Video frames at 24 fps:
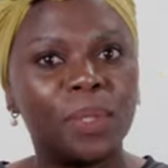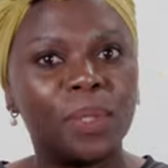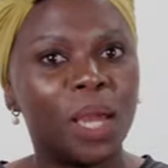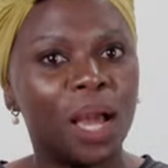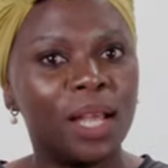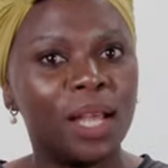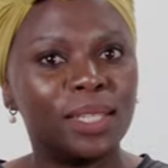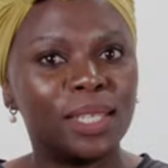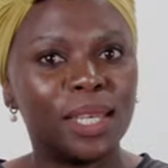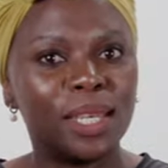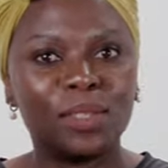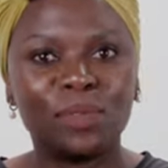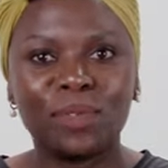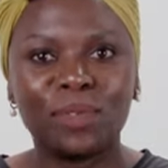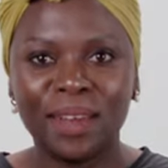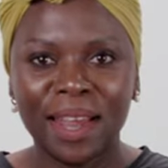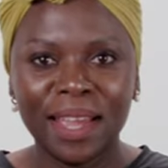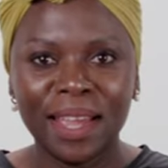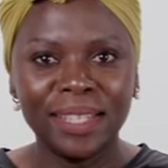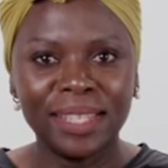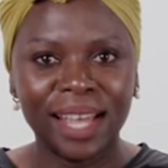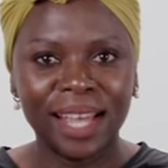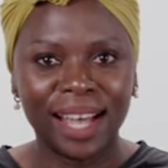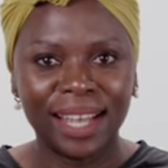Beyonce's
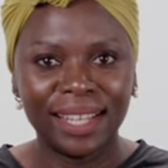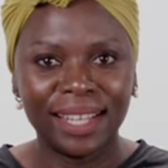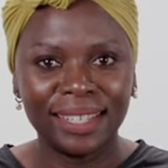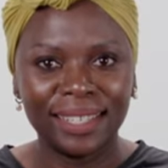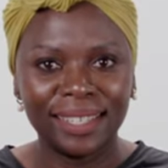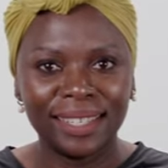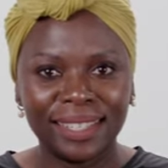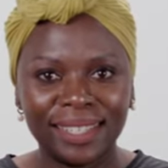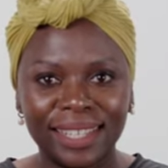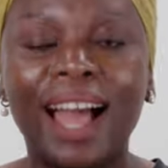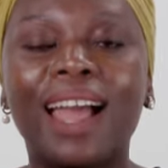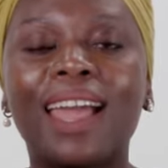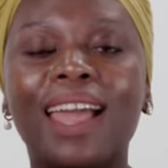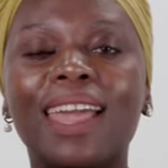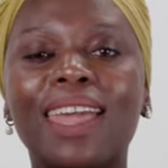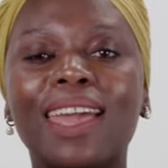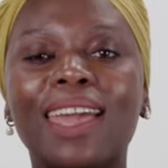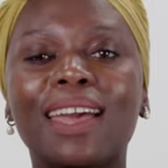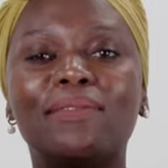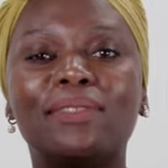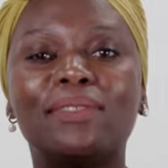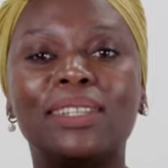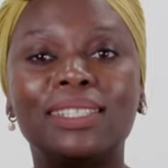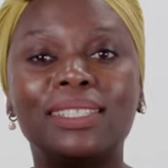Renaissance. I
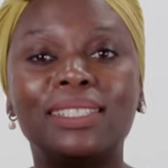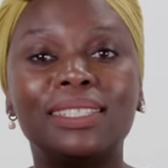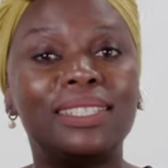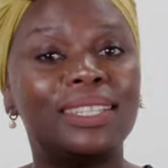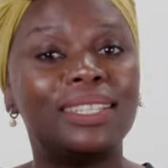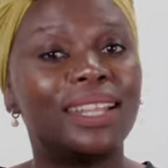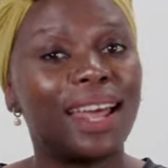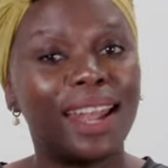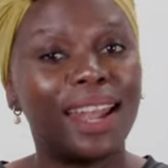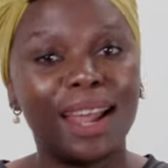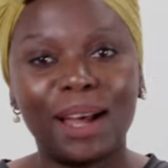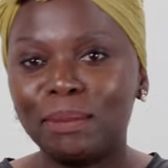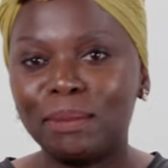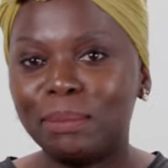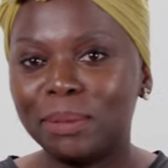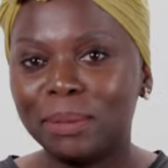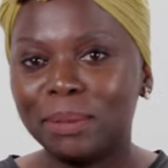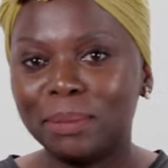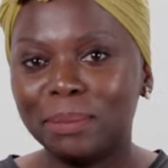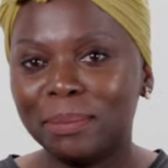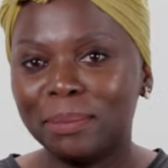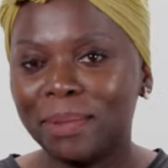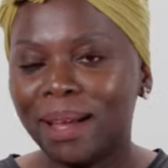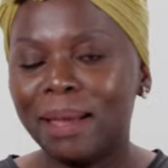have listened to that
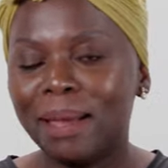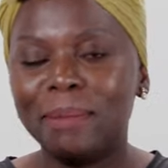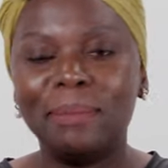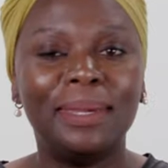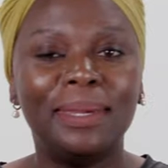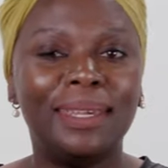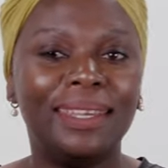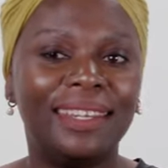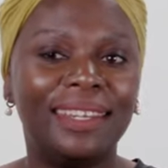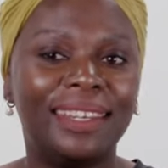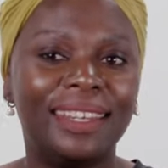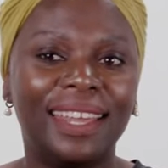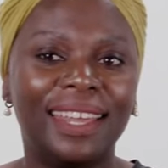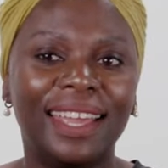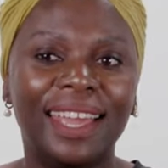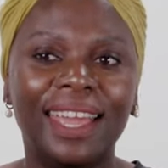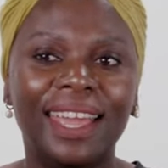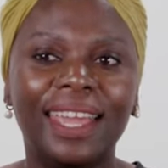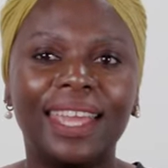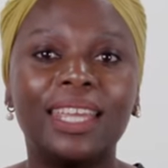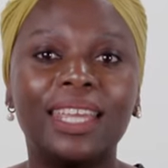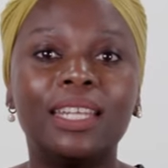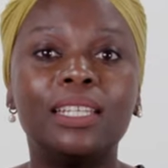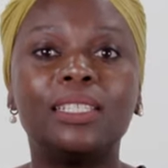album. I mean,
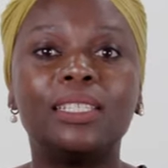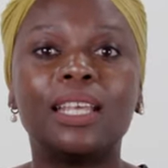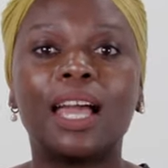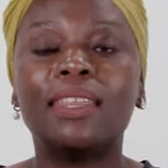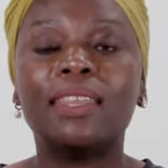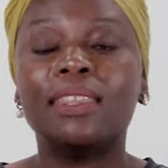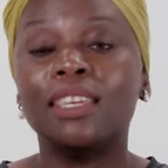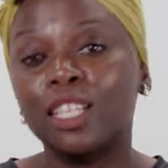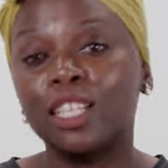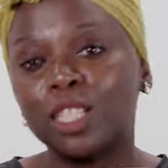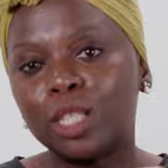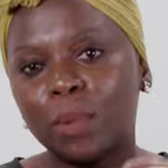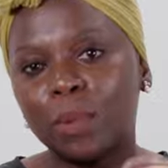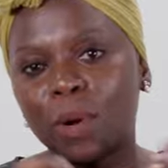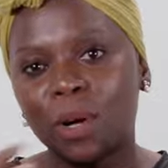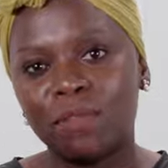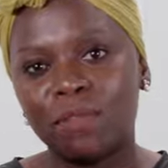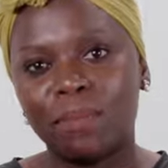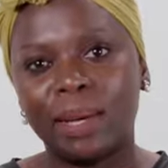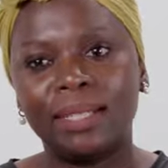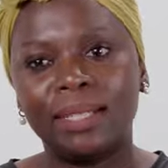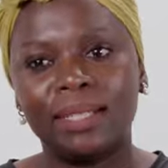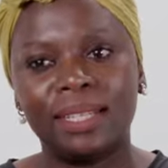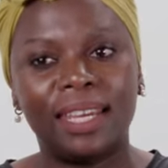it is, I think it's part
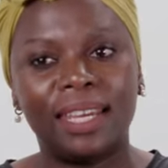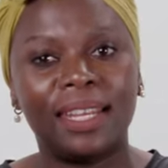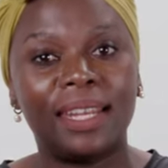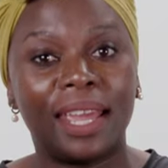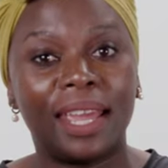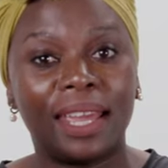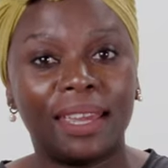of my D N